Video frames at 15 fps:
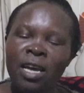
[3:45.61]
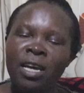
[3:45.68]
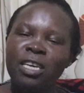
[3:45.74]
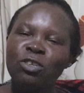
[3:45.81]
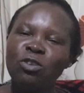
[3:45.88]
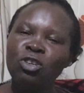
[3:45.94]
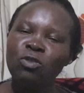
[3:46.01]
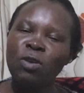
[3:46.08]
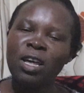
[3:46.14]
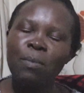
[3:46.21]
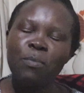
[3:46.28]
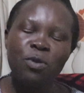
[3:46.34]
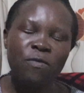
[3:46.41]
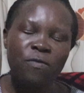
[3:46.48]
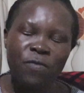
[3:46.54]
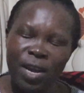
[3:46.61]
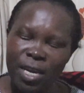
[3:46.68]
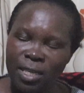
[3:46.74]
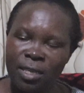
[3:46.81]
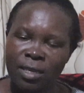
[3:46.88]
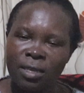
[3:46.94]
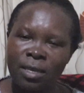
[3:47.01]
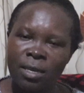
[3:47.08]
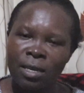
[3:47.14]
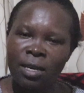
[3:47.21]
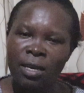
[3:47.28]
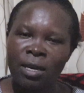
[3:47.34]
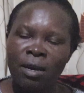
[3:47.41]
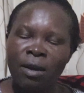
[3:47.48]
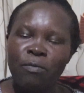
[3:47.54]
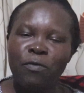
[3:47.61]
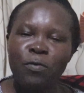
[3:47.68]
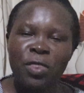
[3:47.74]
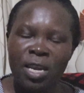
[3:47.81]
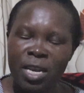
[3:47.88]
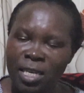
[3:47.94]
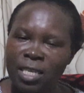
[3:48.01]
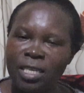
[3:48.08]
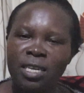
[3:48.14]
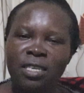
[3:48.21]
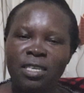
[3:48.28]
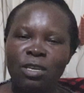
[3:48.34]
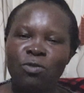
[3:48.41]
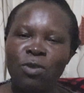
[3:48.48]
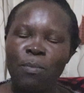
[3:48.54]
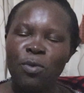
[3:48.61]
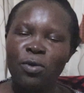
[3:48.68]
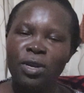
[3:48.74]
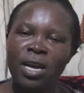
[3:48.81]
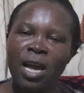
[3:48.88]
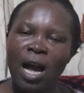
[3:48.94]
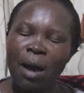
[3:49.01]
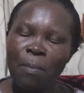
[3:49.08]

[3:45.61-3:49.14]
It's going to help you fight the diseases in your body.